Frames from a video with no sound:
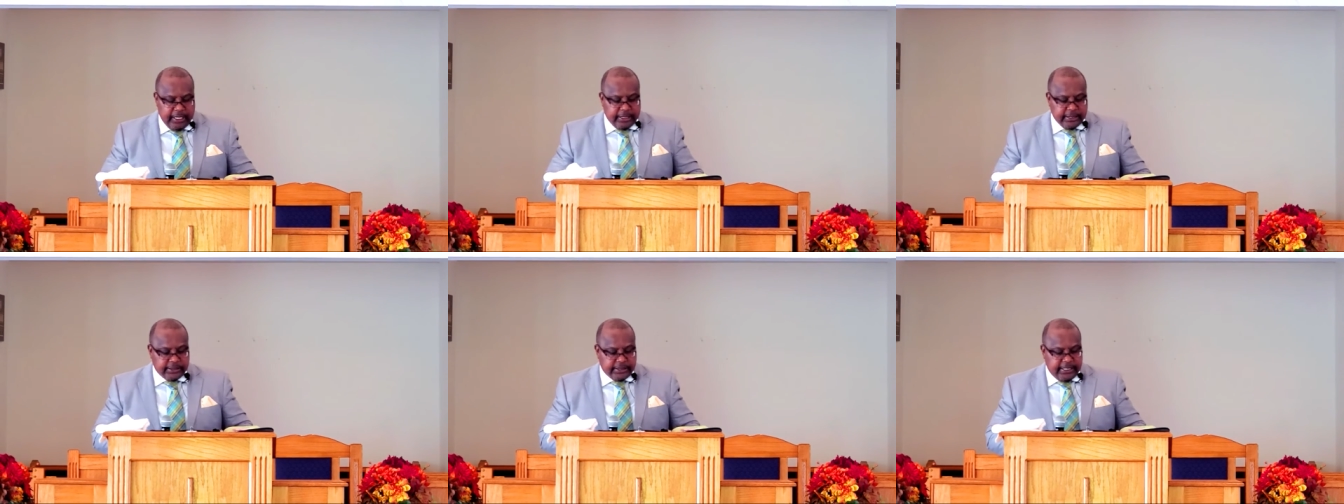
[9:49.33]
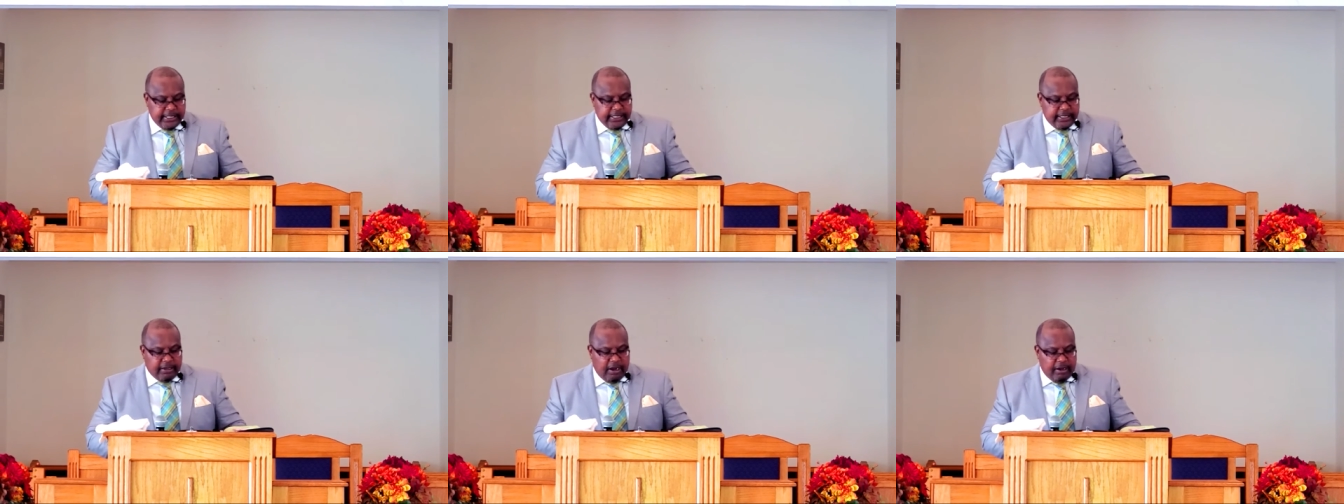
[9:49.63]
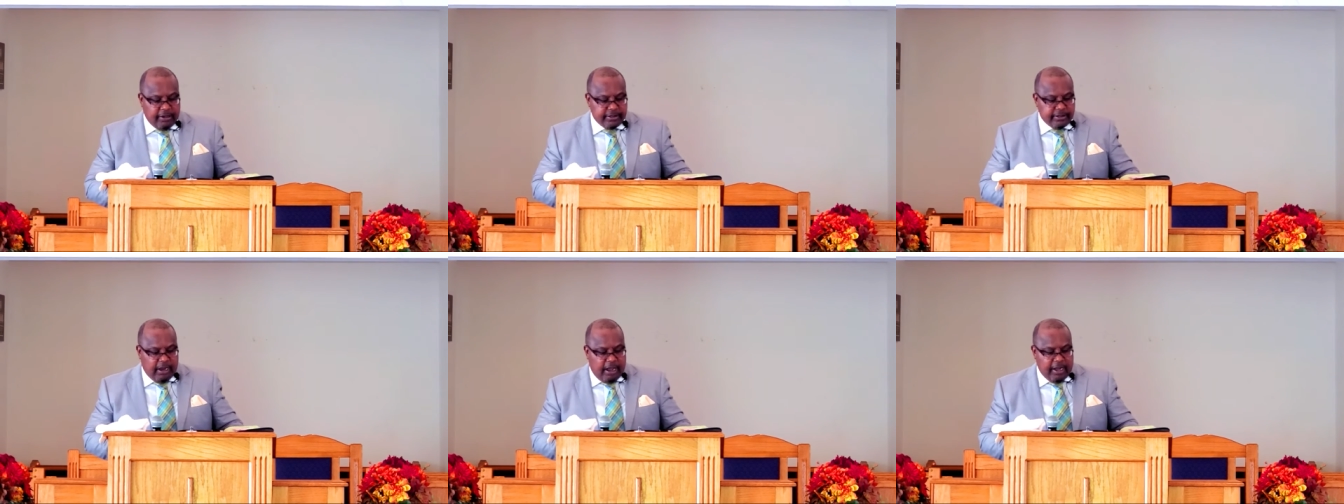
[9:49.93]
See,
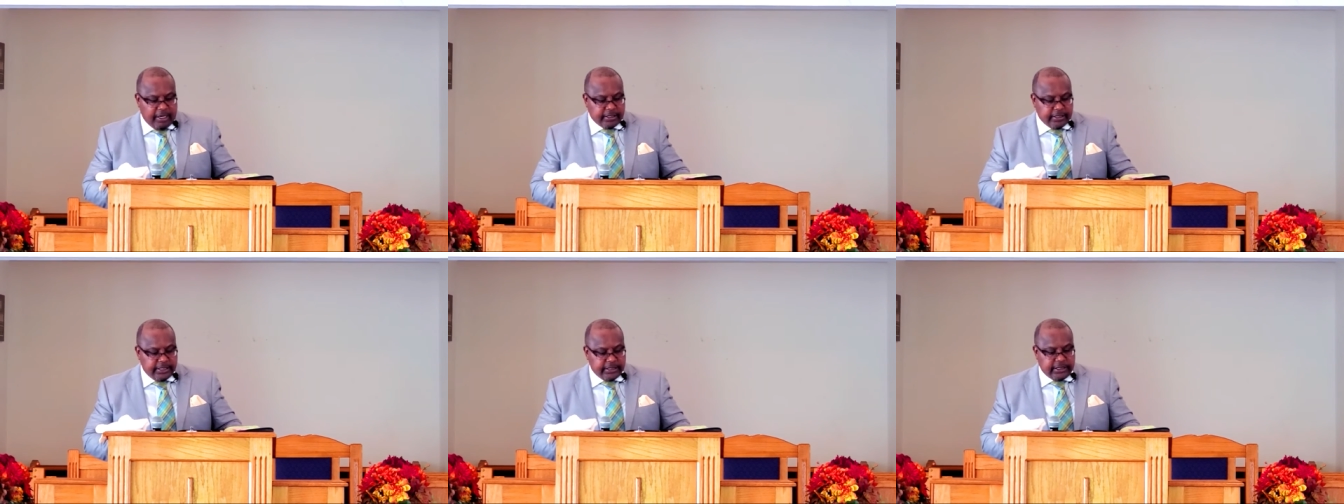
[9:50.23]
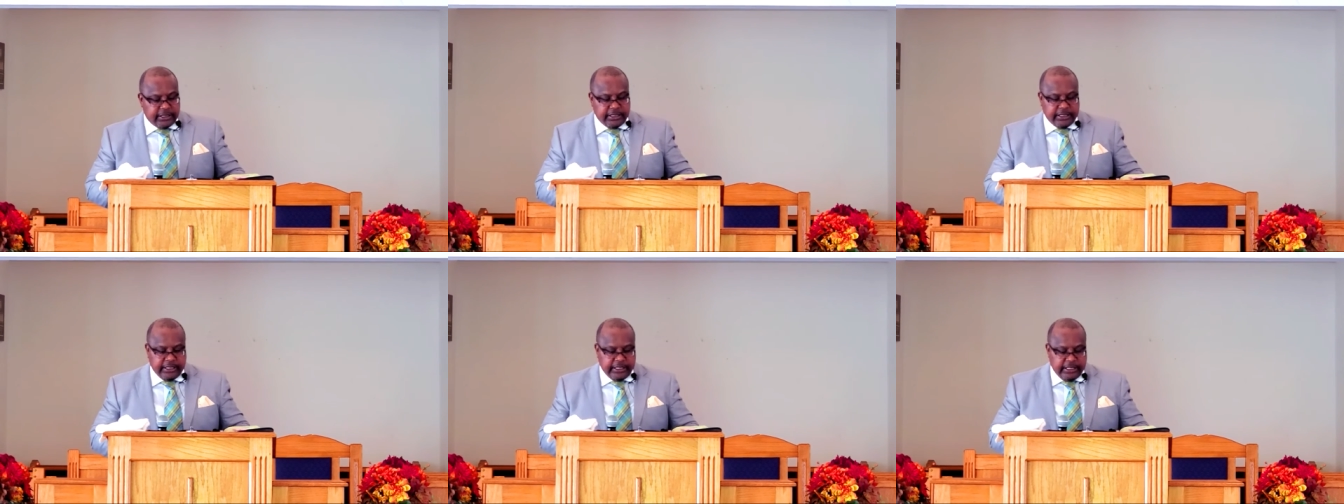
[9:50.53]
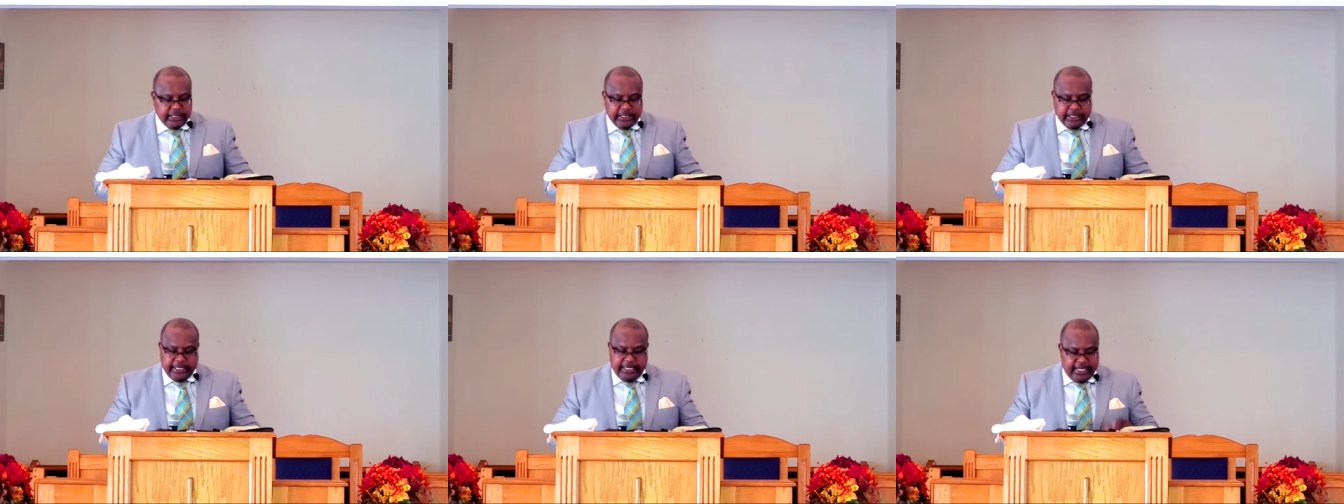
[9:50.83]
God darkness
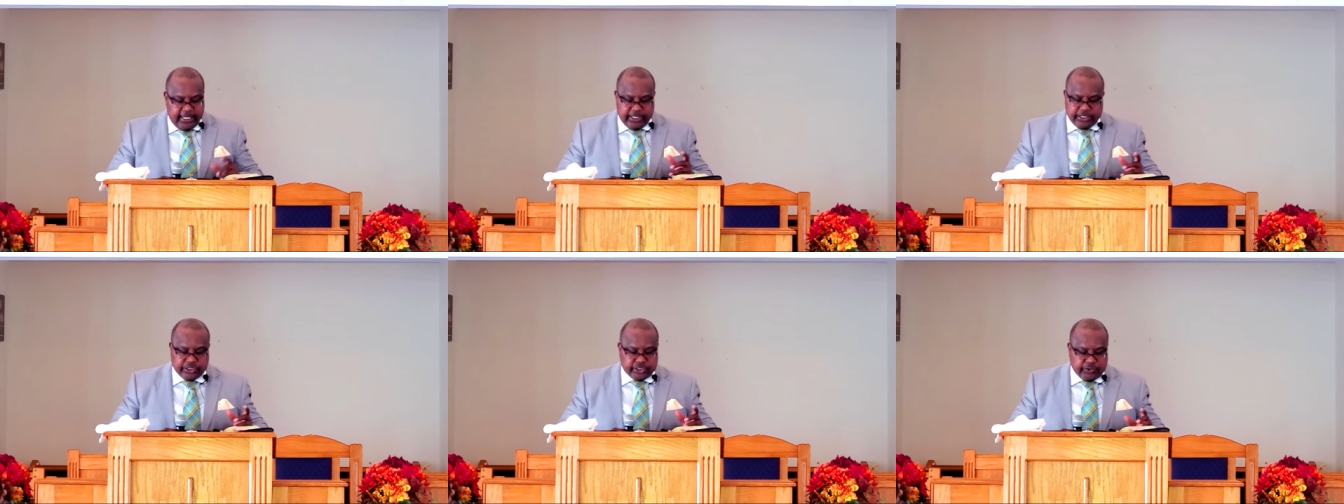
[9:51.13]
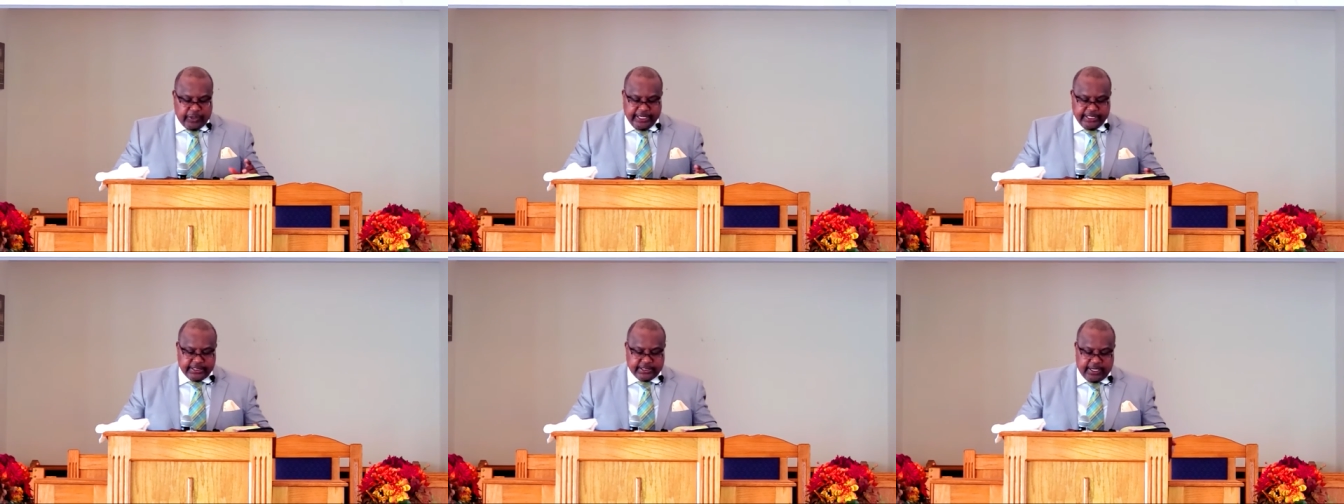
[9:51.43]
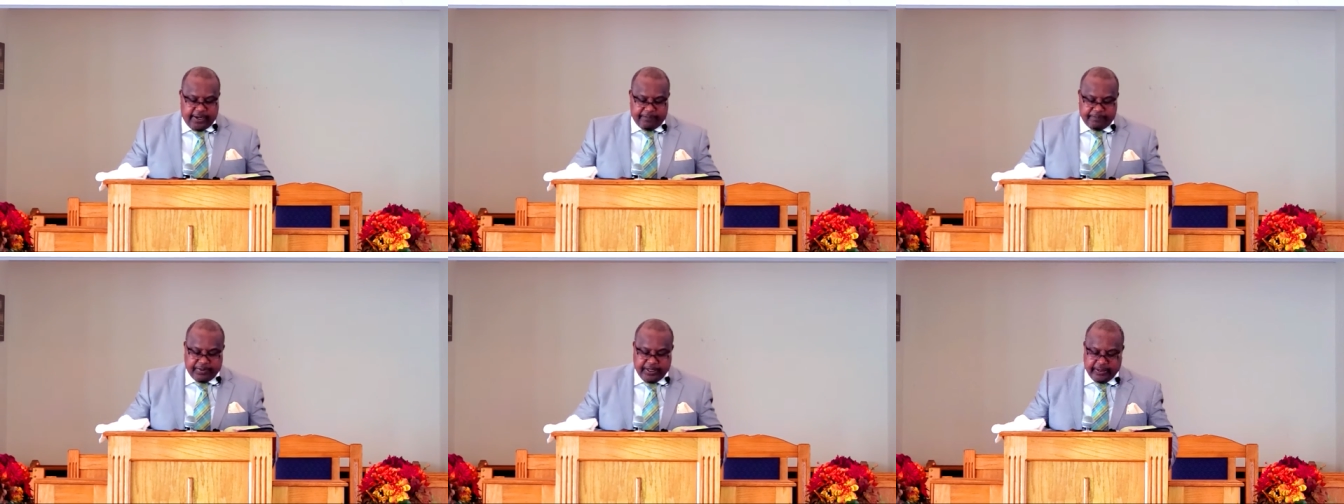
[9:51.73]
illustrates
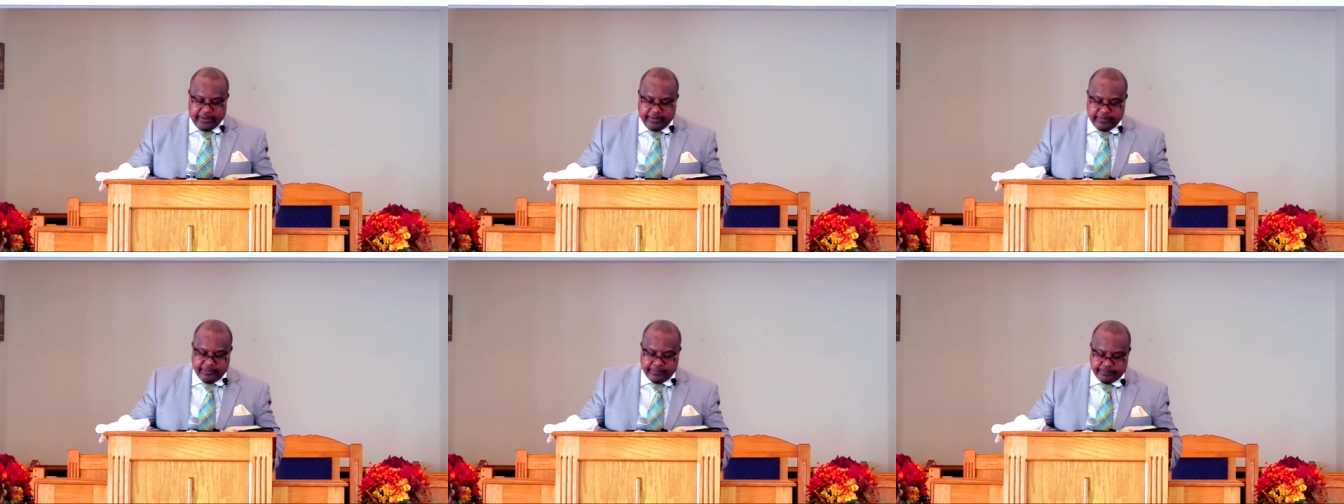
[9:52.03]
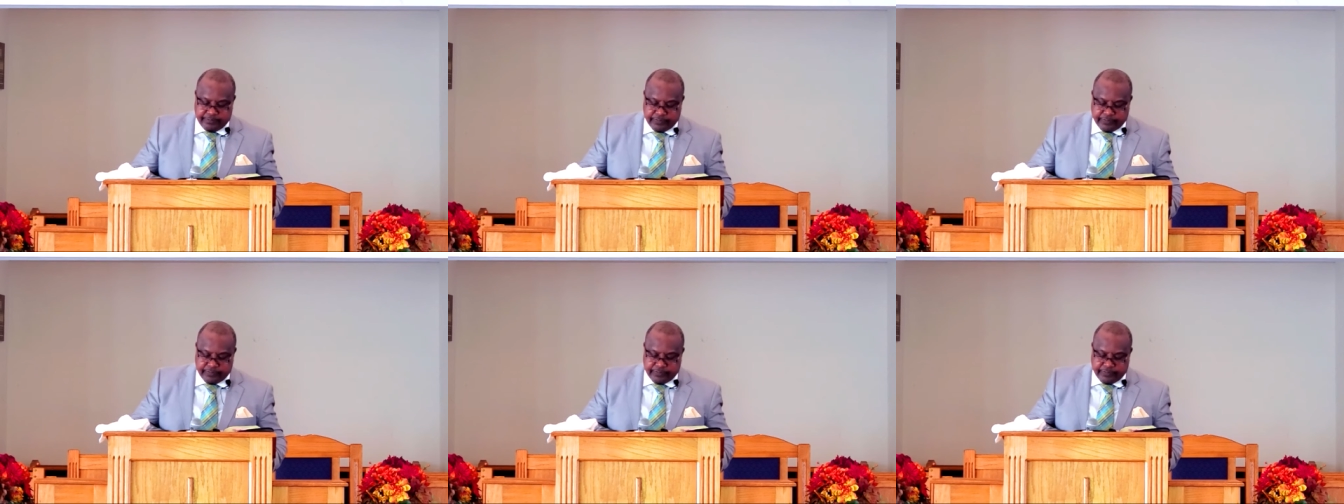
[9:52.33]
something.